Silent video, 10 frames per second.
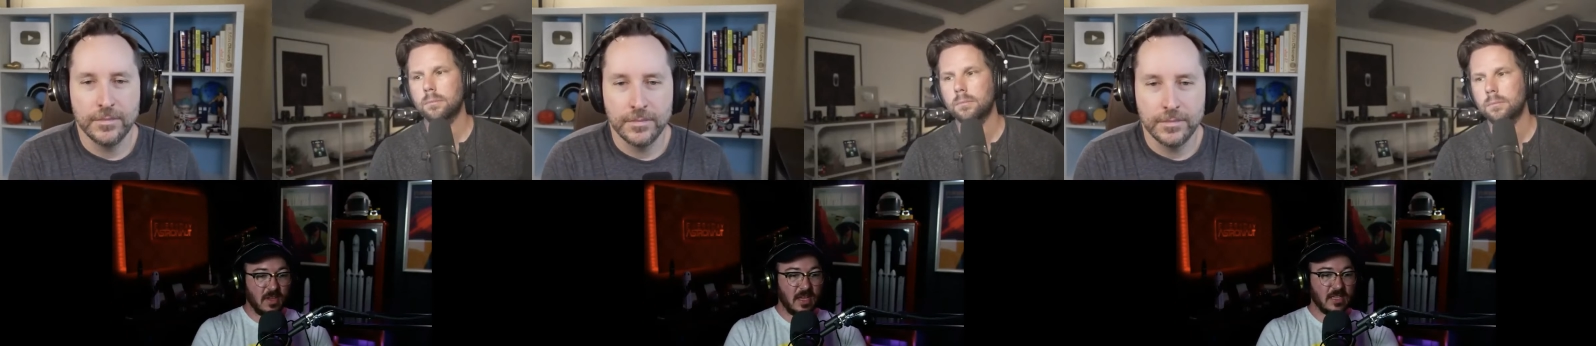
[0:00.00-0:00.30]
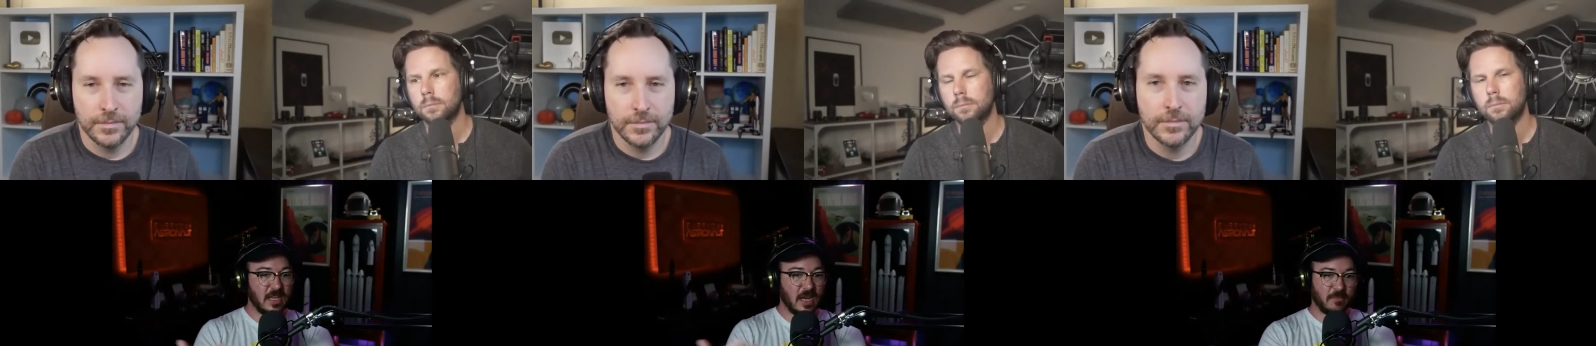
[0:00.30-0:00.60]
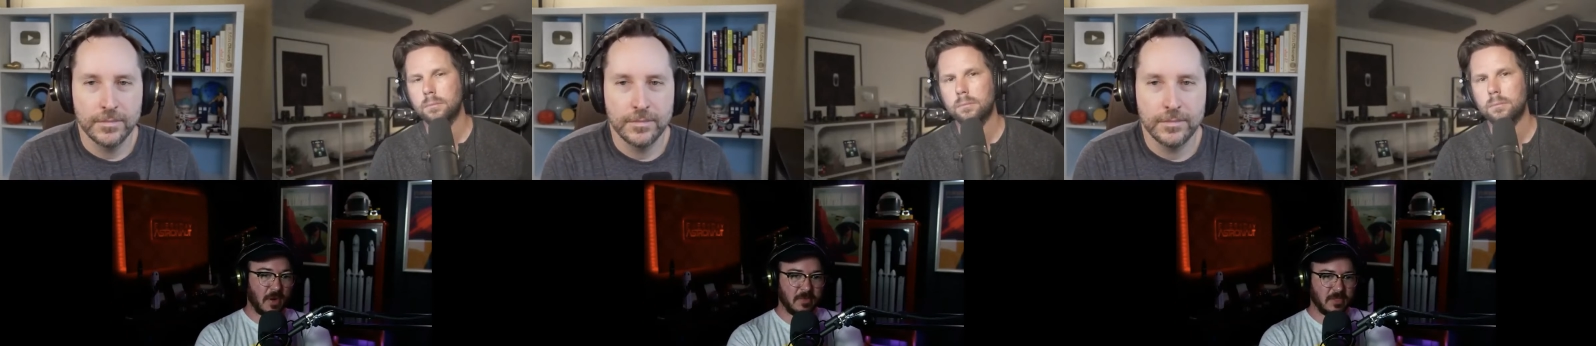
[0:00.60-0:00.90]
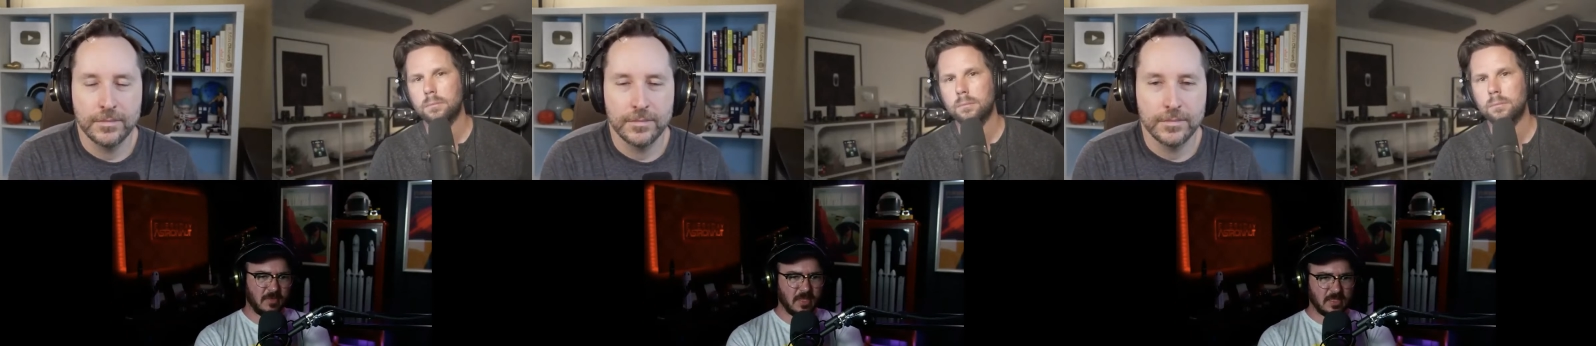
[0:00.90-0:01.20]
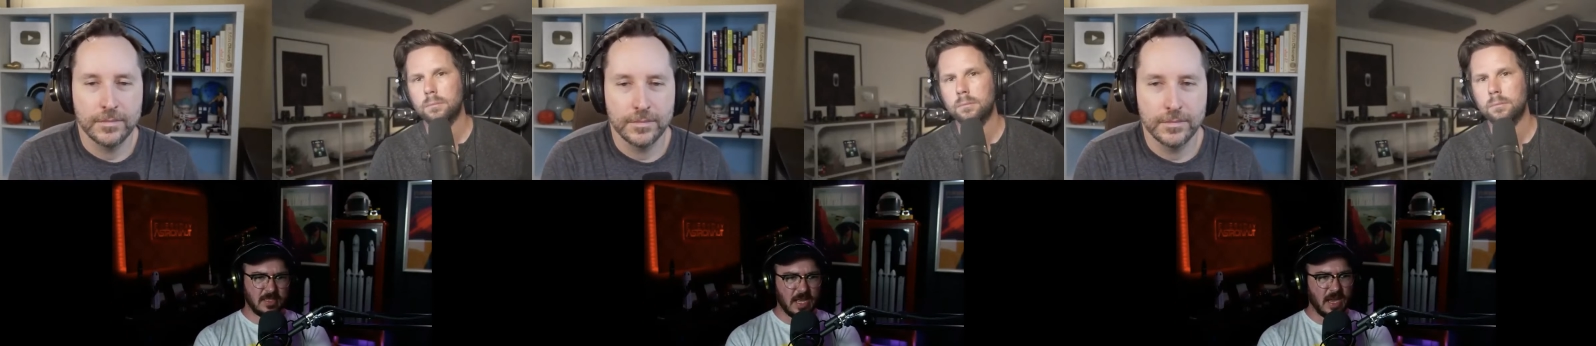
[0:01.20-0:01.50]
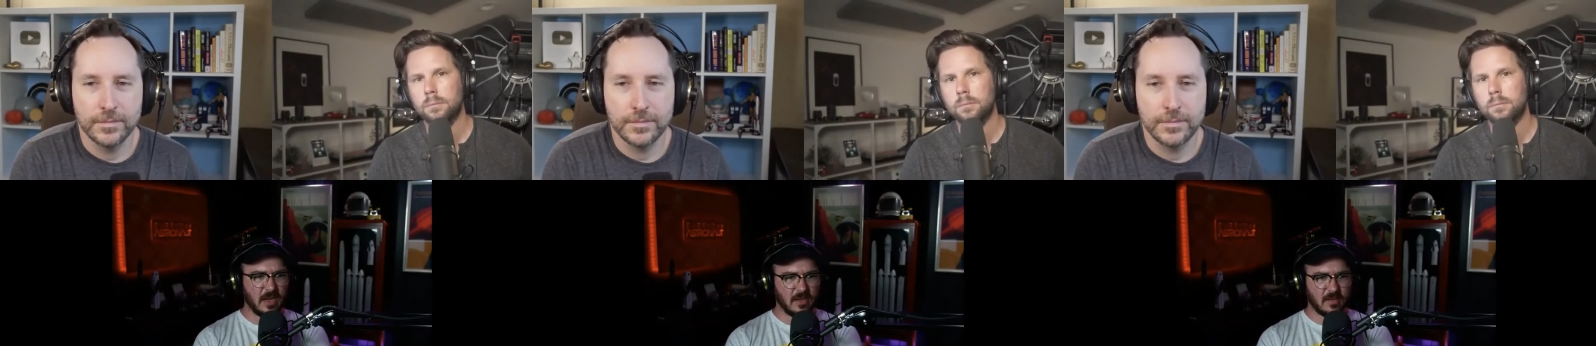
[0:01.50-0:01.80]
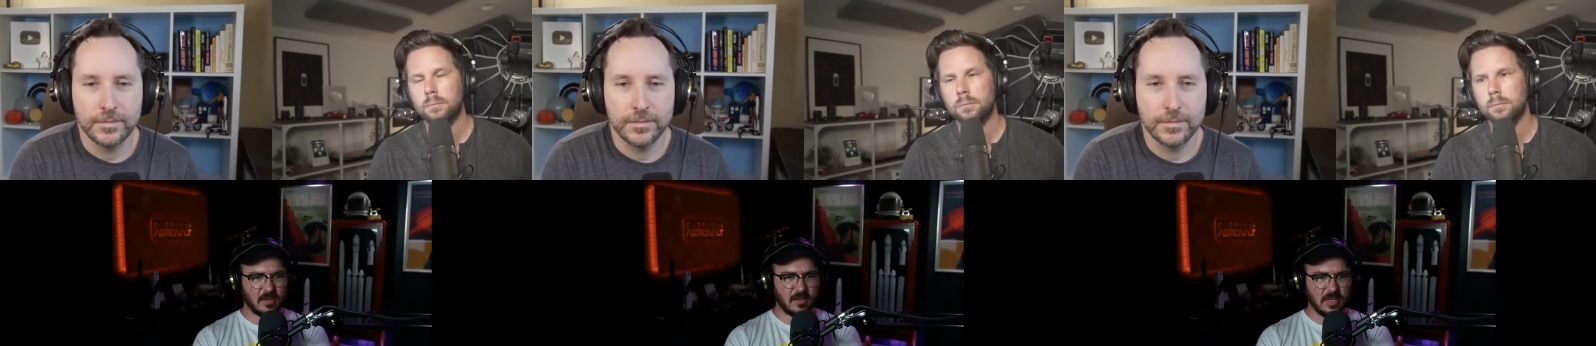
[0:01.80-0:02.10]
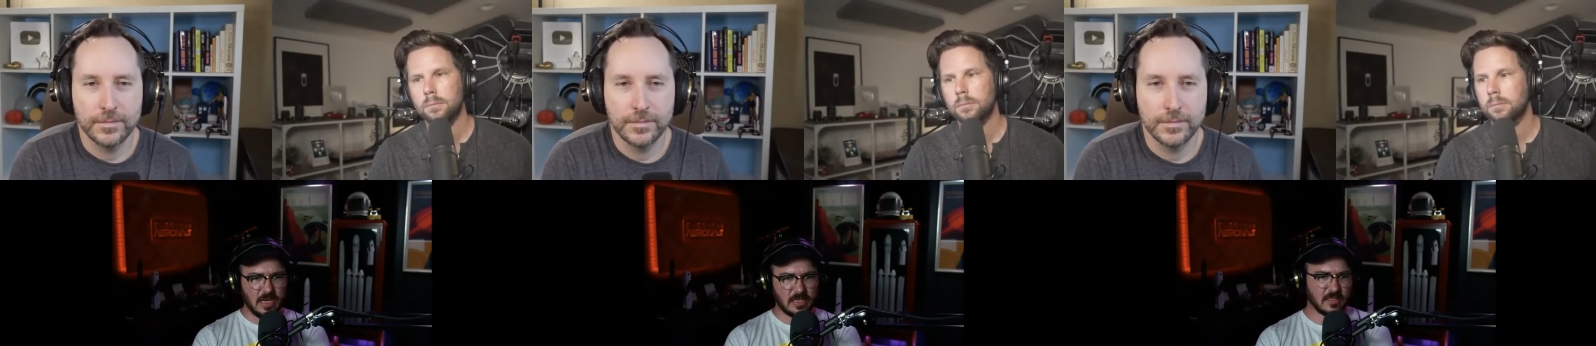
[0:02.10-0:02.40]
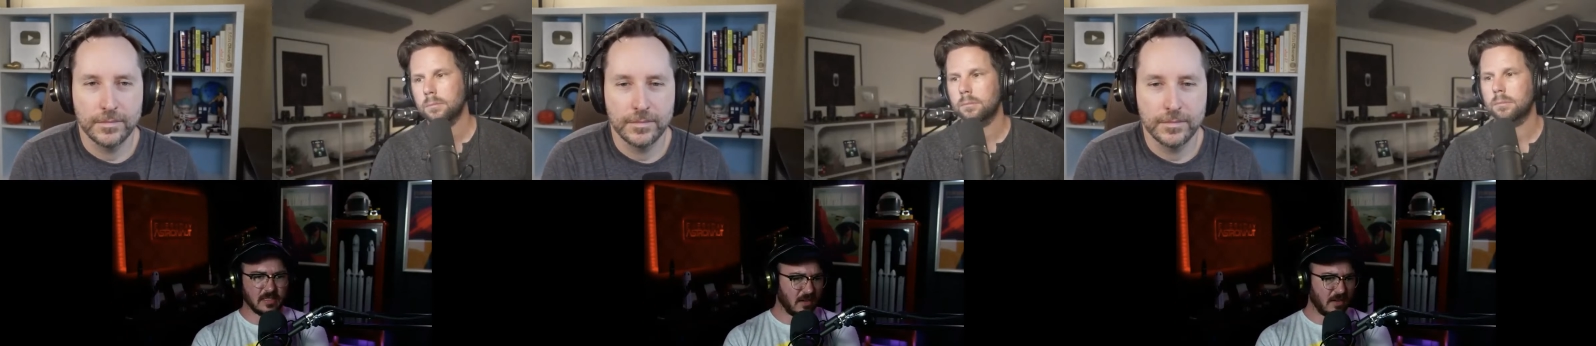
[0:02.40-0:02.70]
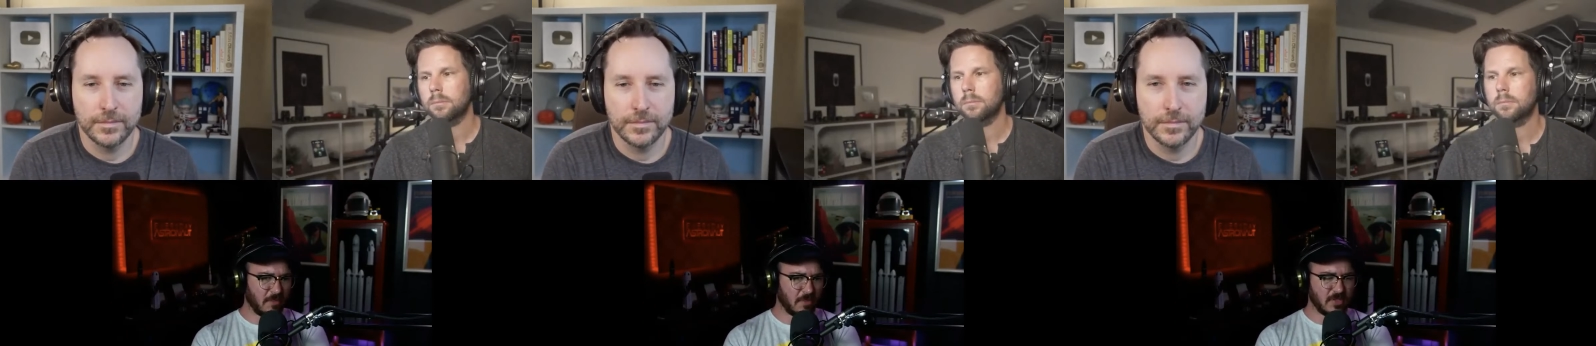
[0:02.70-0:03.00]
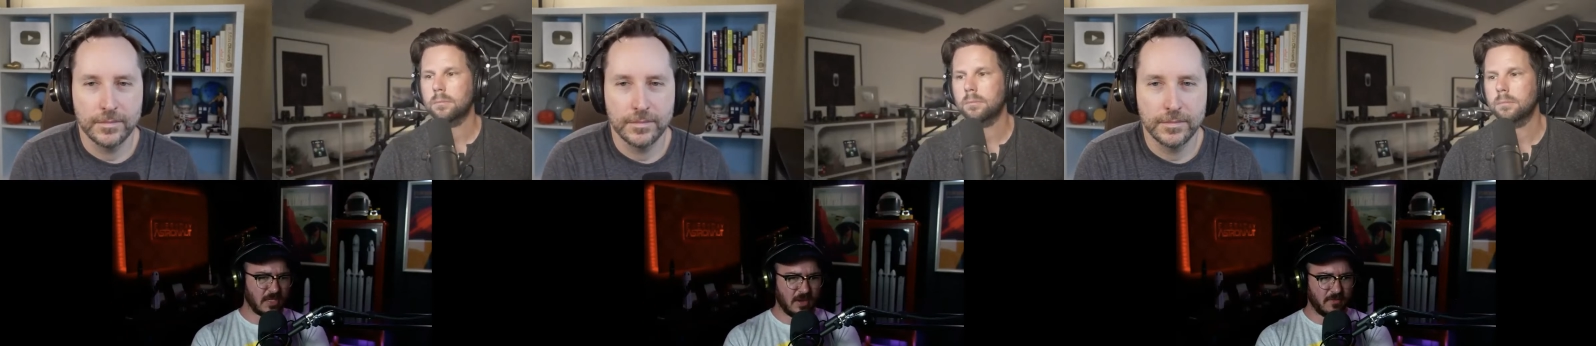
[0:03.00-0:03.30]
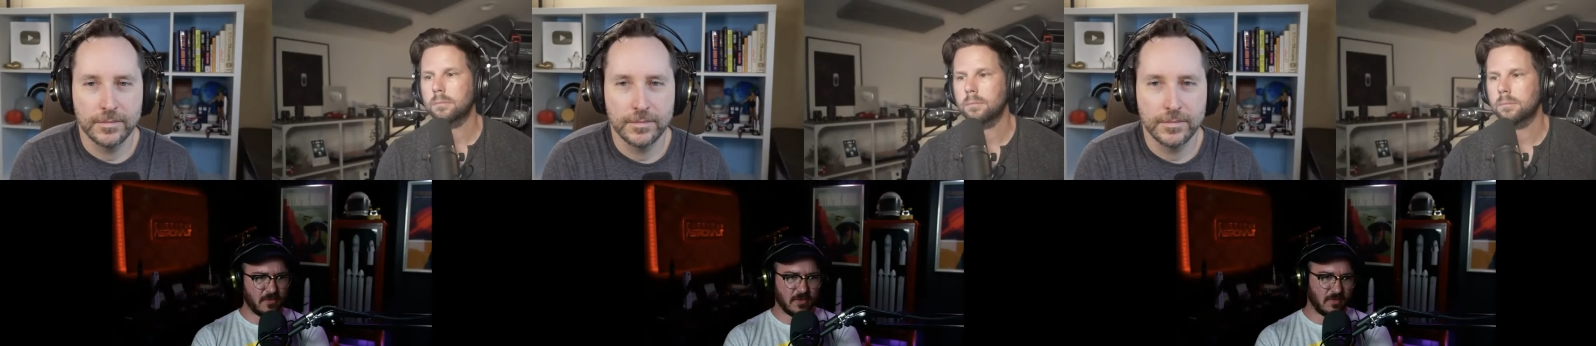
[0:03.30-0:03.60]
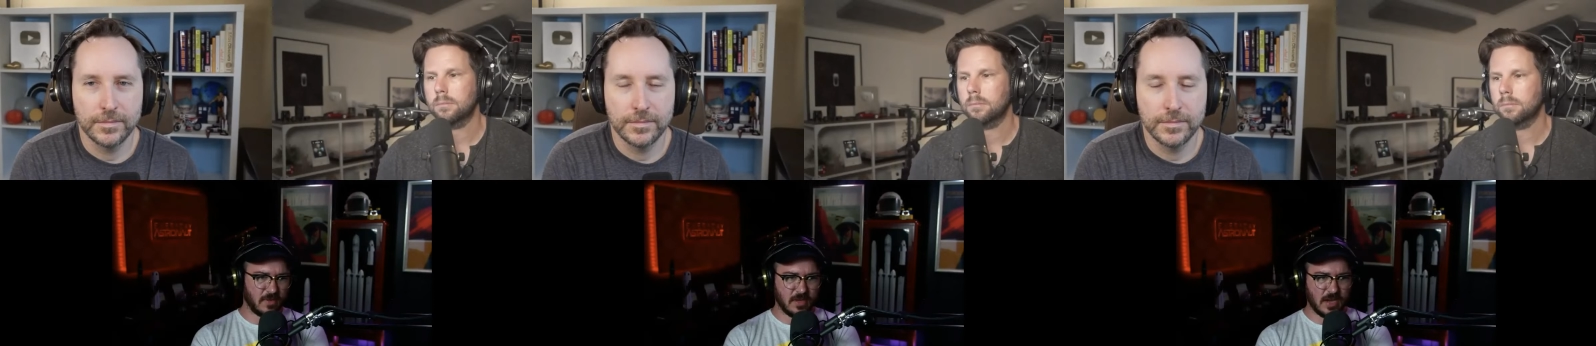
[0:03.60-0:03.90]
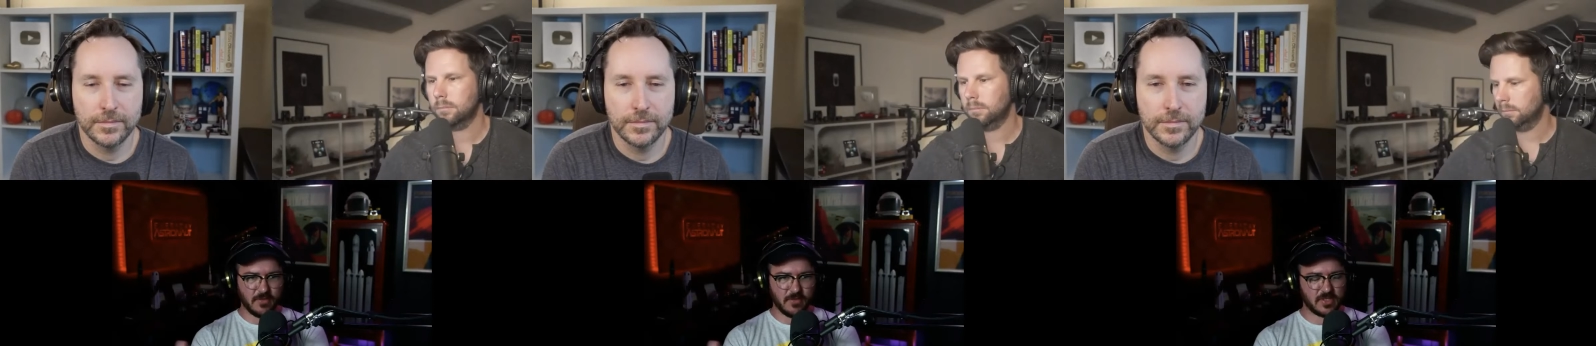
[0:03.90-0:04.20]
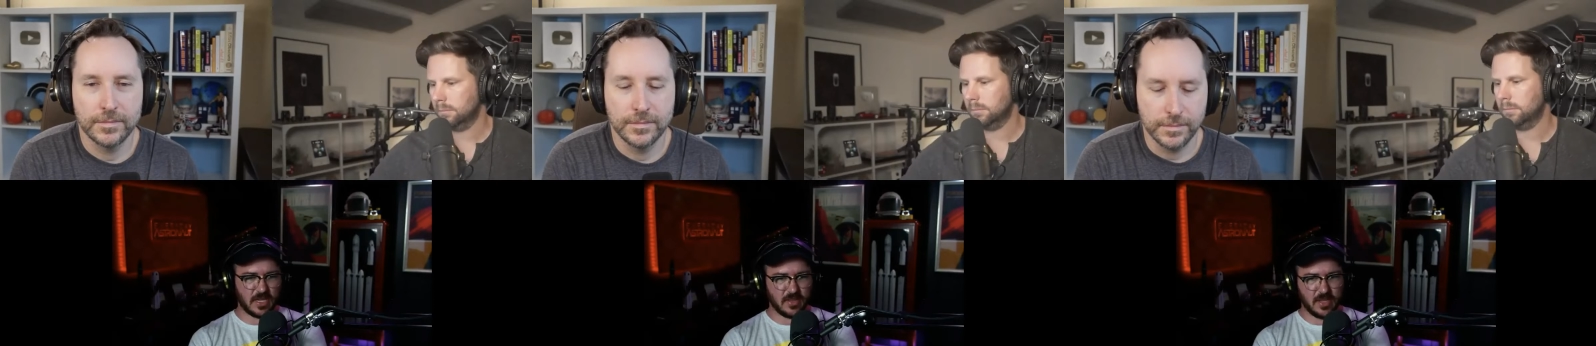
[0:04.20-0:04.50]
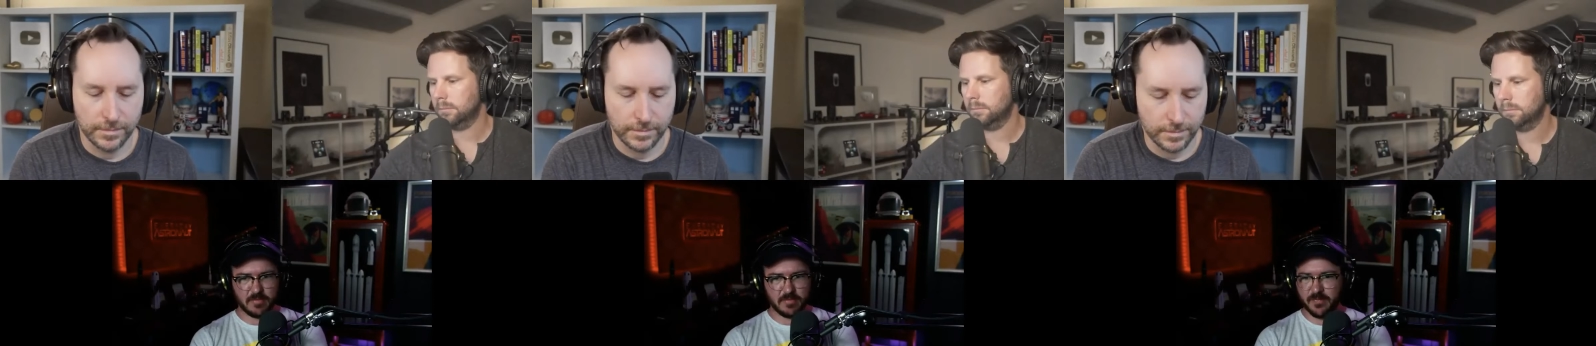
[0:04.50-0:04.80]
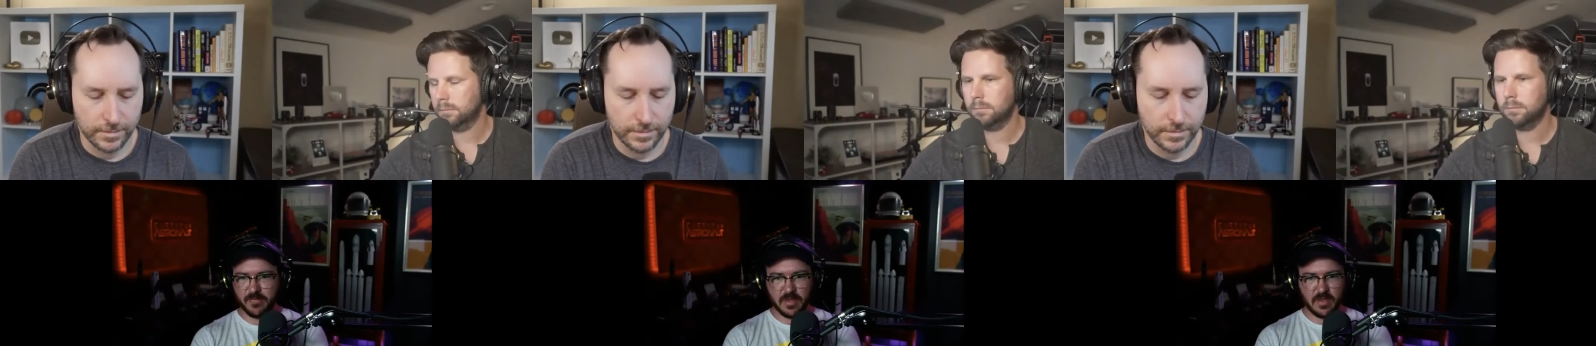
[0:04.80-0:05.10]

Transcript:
Speaker 1: It's not probably something that's that necessary per se for an average satellite, but